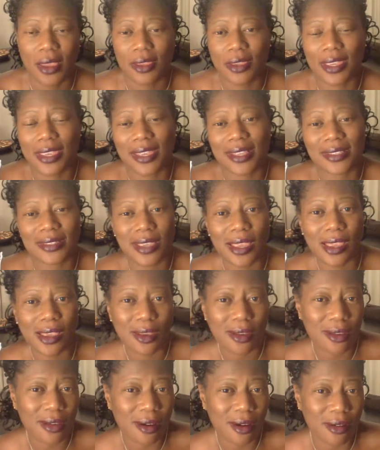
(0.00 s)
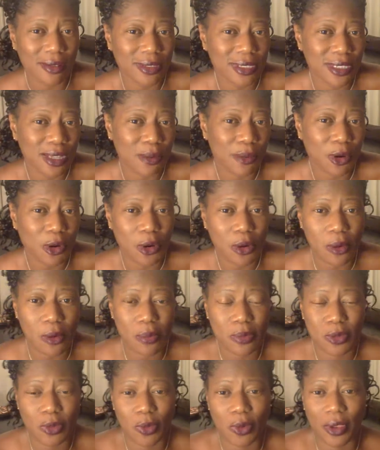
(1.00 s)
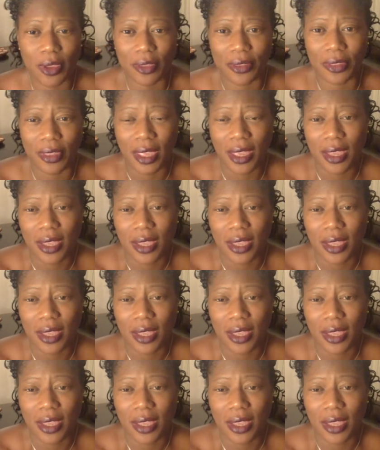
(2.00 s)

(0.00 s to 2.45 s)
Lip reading: You can't take some herbs with